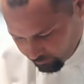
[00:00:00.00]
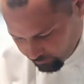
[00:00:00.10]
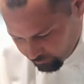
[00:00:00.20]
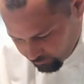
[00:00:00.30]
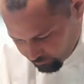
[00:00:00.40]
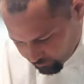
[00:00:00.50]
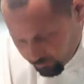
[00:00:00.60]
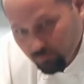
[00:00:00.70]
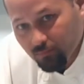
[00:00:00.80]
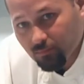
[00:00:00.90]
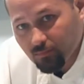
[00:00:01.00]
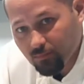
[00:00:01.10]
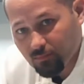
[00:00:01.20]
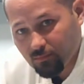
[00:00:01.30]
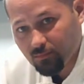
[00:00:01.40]

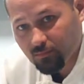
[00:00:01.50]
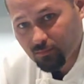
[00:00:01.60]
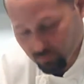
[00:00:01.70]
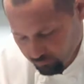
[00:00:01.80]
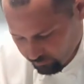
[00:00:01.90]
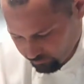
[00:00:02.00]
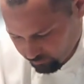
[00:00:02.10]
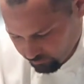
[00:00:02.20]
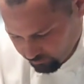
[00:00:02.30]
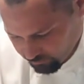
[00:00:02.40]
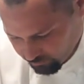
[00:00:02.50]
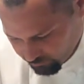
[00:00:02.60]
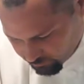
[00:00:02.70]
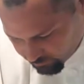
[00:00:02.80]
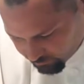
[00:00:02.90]

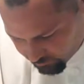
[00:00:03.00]
(no one is talking)